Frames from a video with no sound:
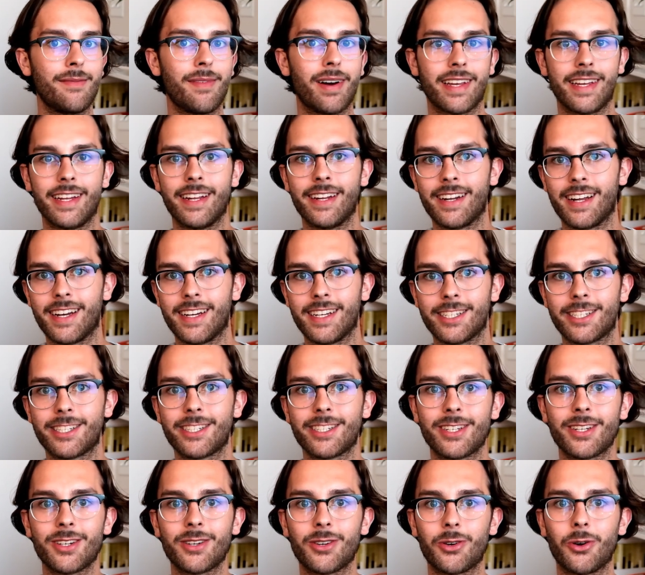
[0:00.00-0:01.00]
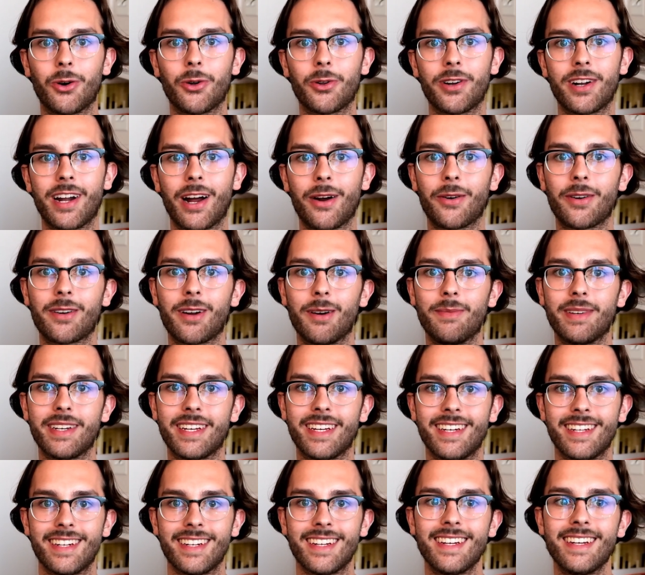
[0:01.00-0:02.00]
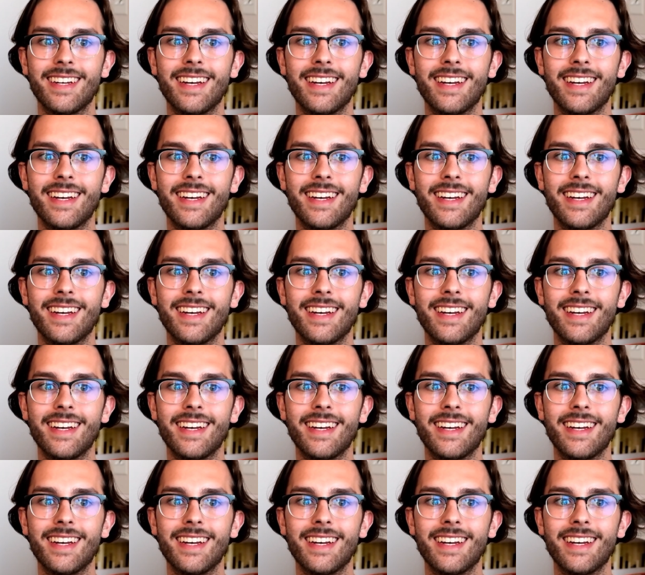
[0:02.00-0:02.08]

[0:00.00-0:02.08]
I get a nice golden hour coming in.